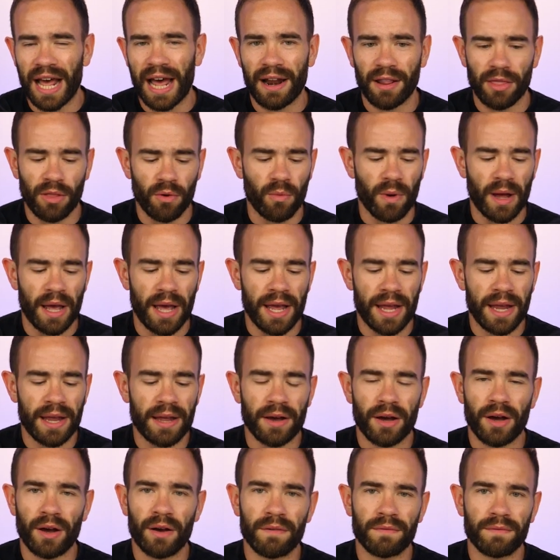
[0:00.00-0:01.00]
out of the
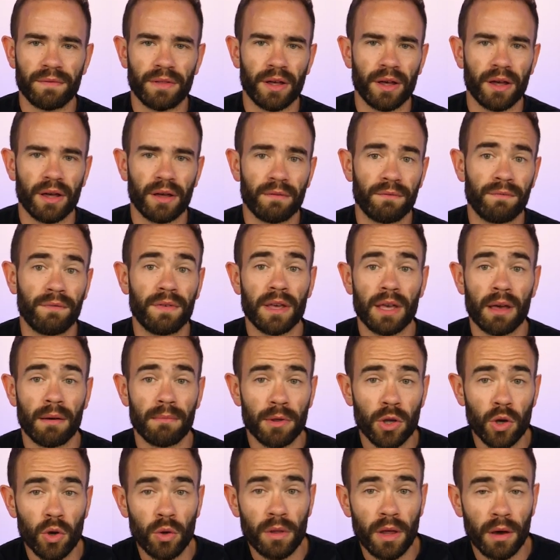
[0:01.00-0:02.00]
way of the
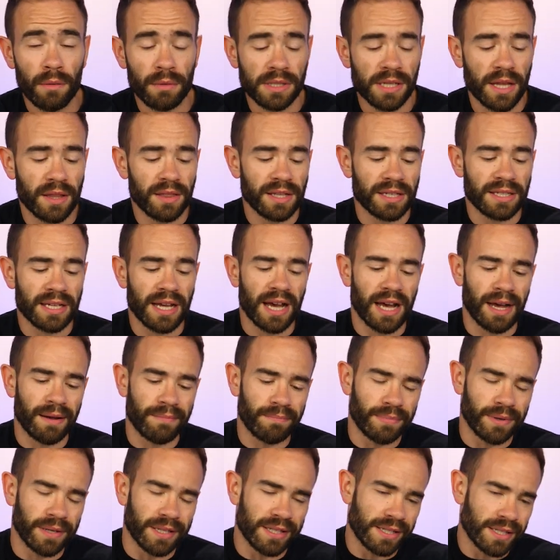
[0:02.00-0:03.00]
VMU that was at the
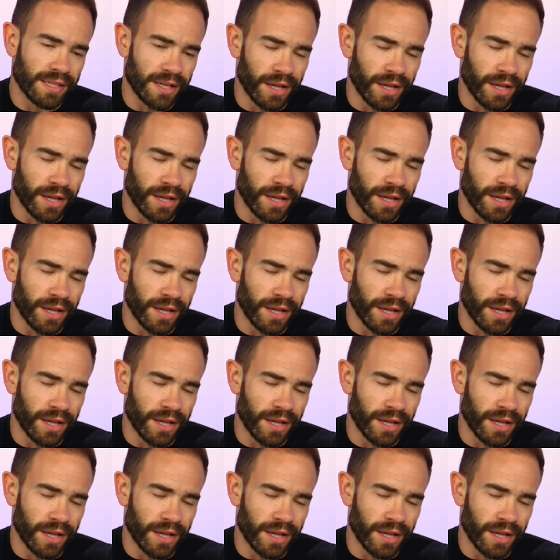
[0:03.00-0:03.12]
top, but